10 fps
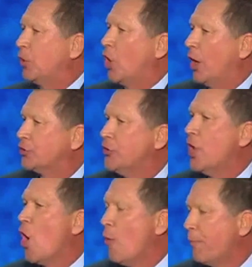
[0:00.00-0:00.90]
because
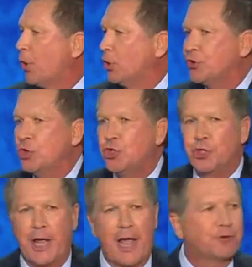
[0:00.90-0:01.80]
no person
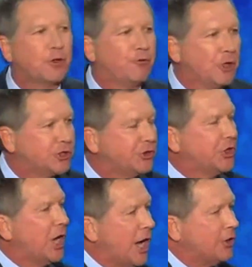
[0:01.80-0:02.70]
should have to visit
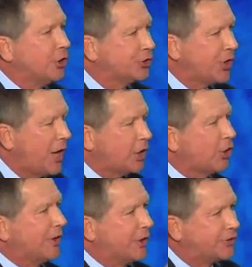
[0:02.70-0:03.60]
the
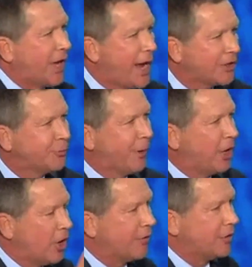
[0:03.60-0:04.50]
undertaker and the tax
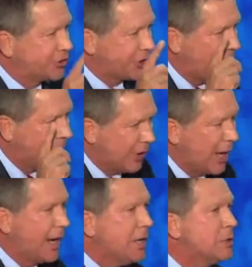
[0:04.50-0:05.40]
man on the same
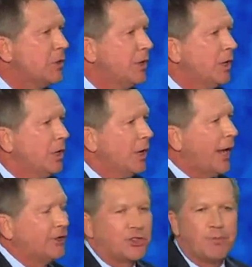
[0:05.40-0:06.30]
day.
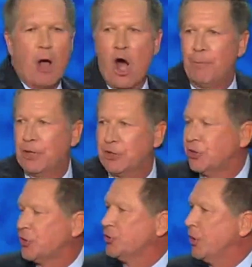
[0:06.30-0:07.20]
And small
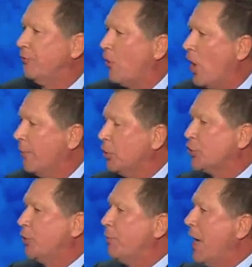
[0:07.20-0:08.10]
businesses and
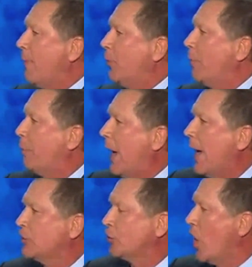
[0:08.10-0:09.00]
farmers should be able to
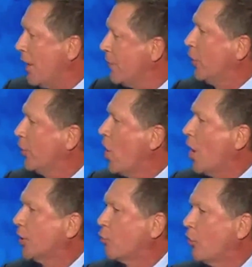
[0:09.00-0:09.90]
pass on their
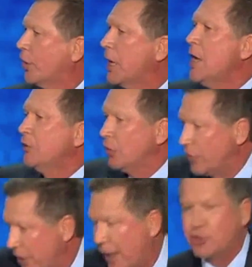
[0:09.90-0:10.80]
hard work to
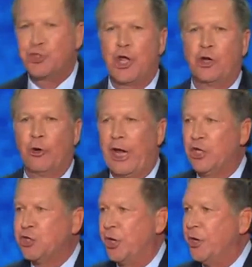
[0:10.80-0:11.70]
the next
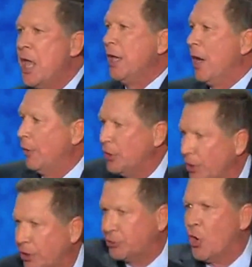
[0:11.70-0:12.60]
generation. And we
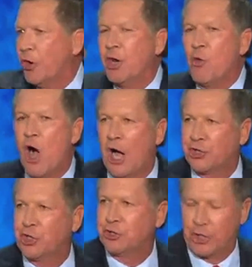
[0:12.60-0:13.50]
need to do it in
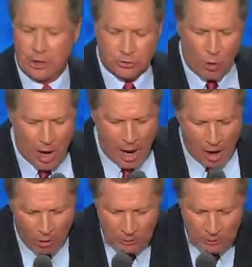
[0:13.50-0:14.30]
Washington as well.